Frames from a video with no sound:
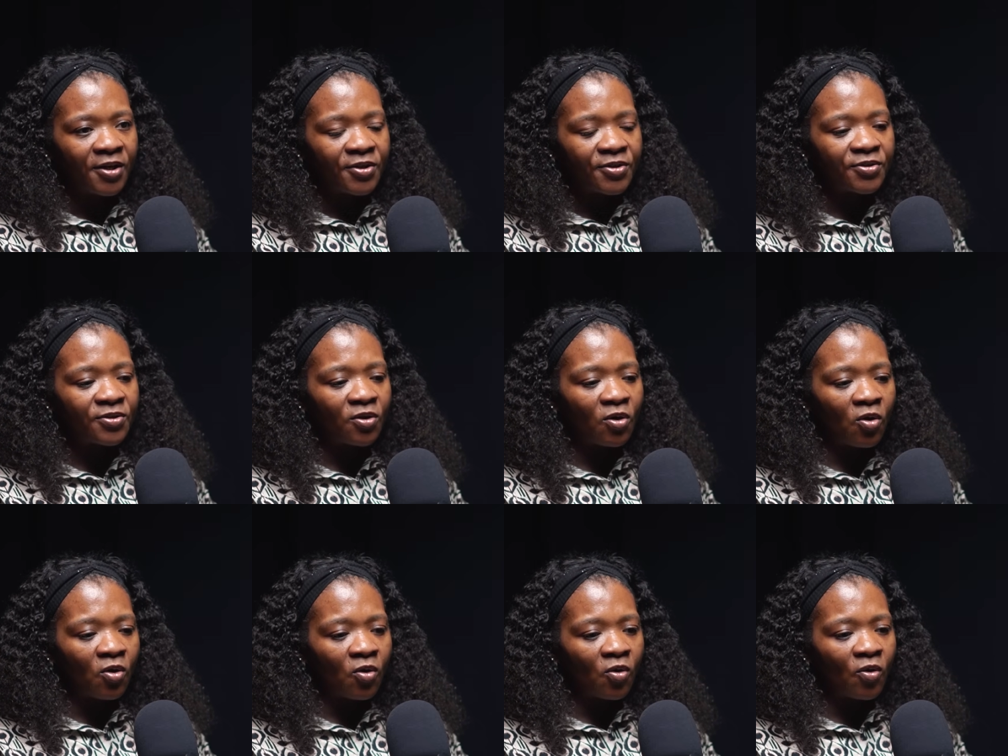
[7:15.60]

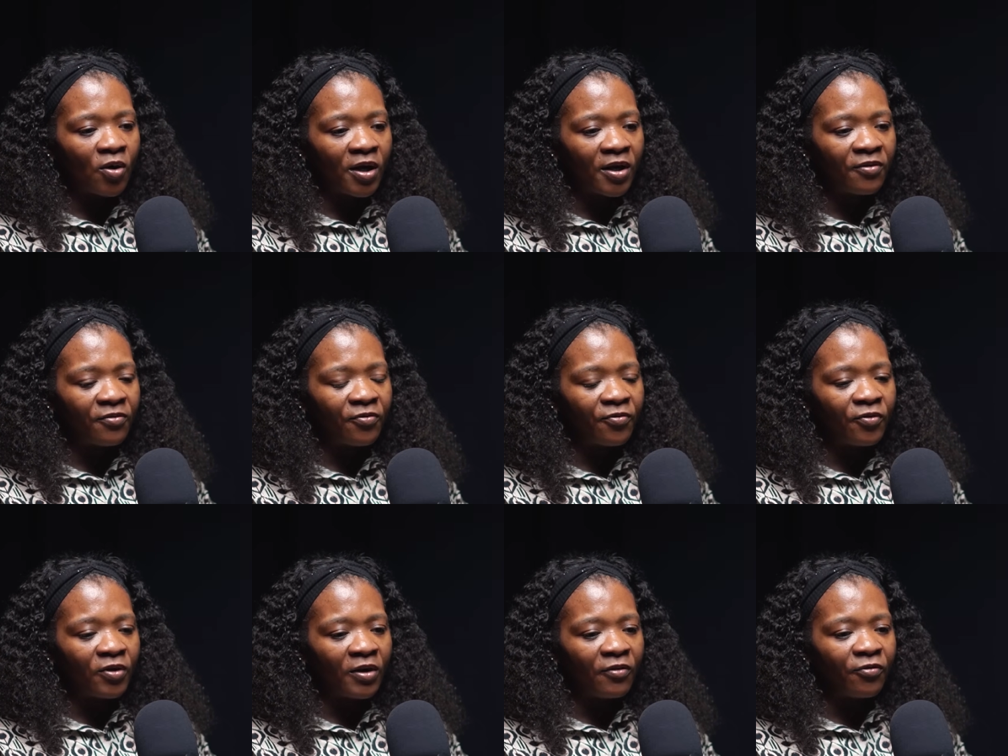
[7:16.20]
So
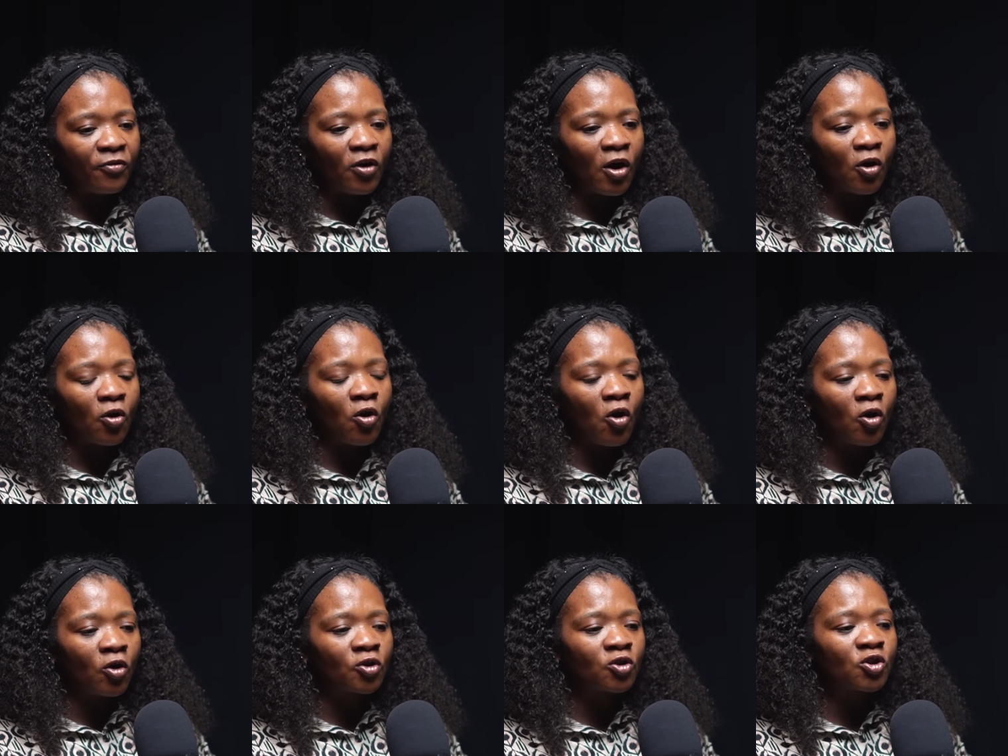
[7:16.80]
if you are
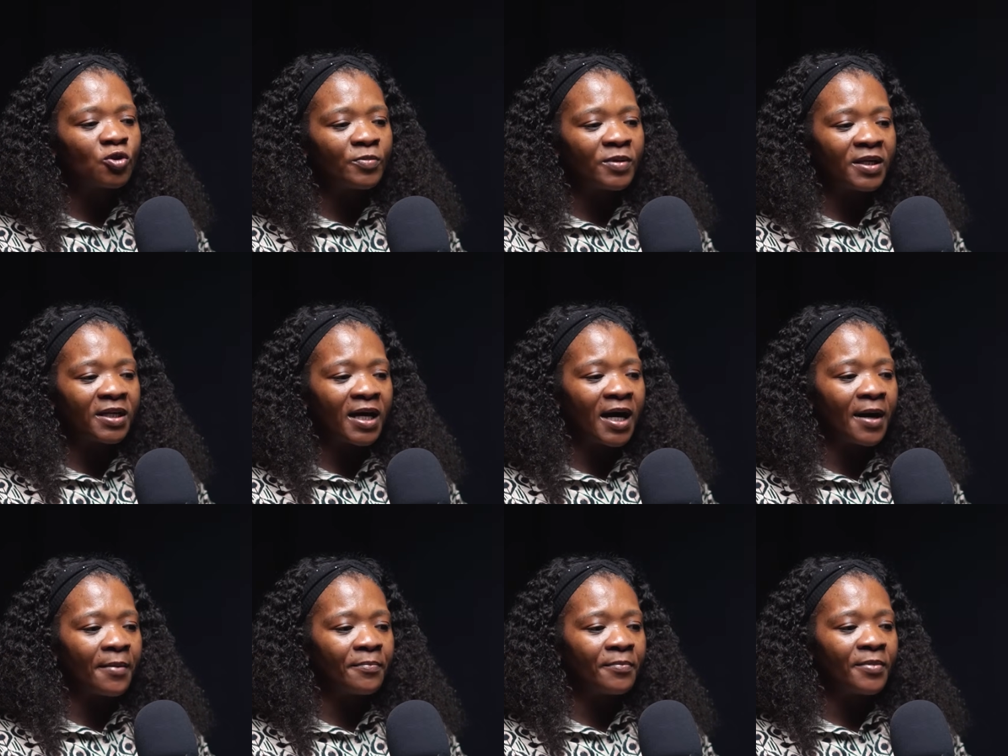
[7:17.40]
called to
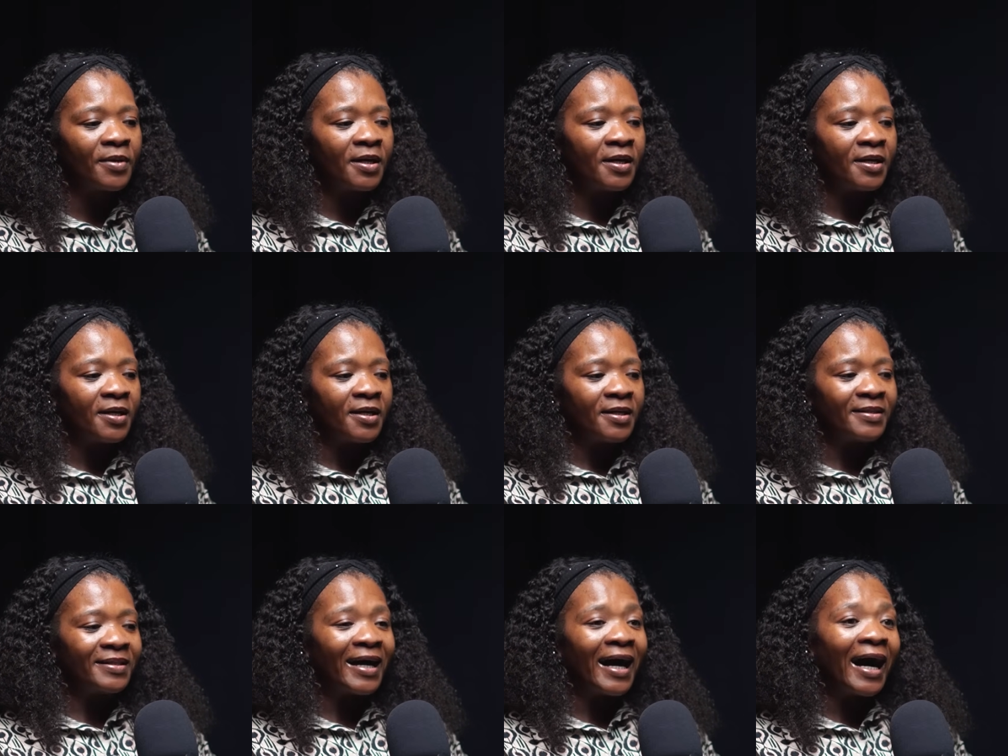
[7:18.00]
become
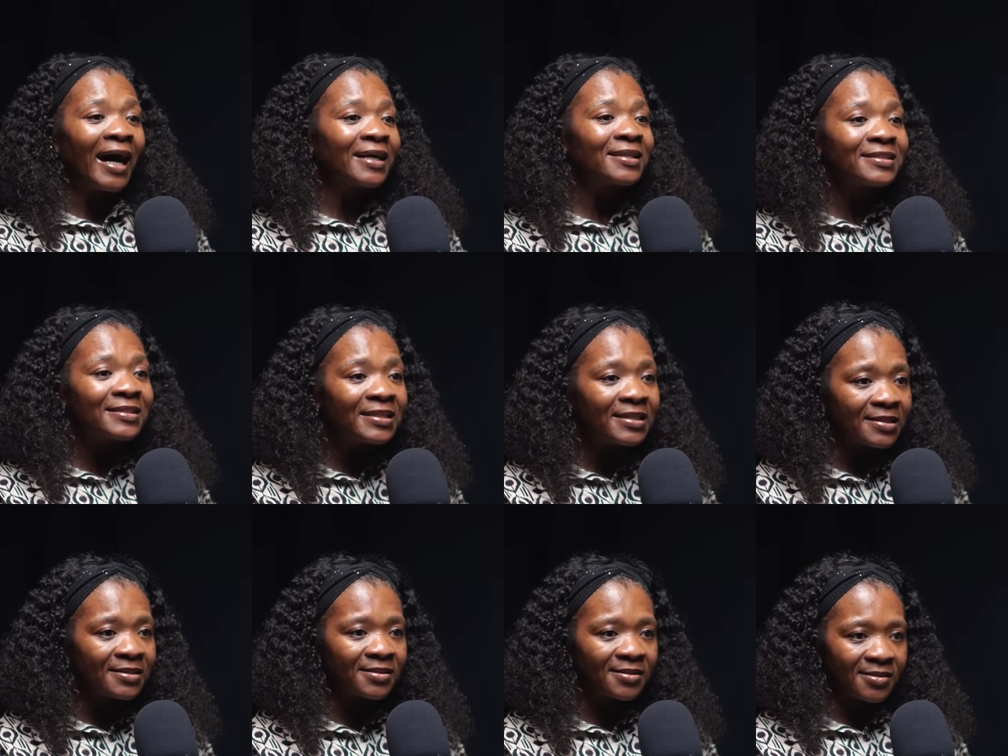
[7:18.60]
the
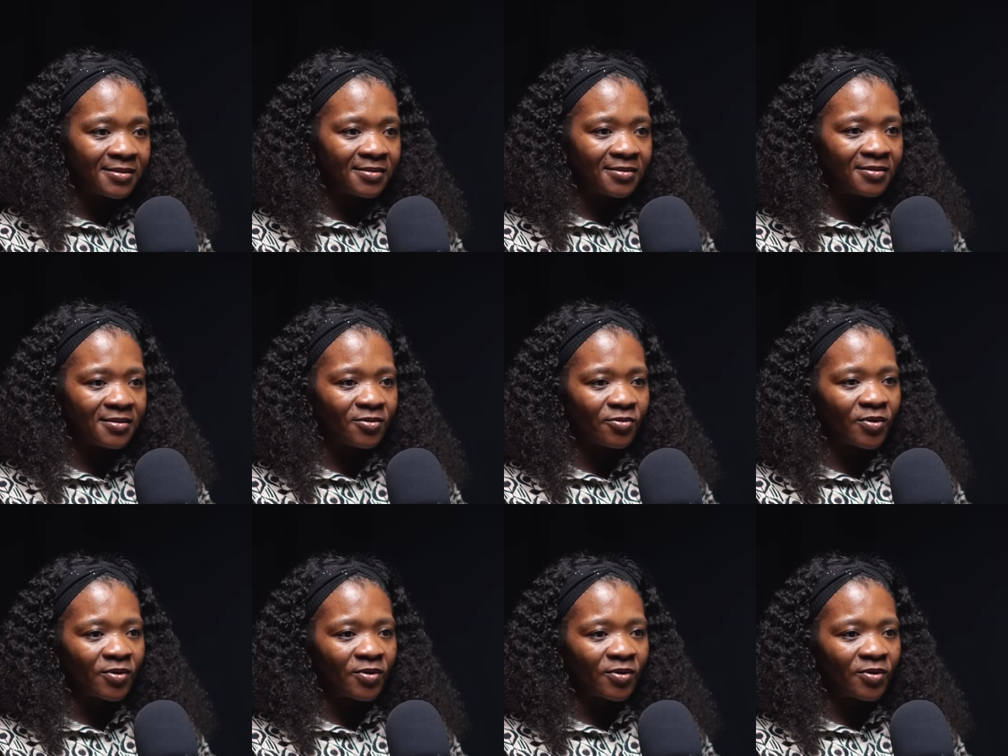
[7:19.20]
artist,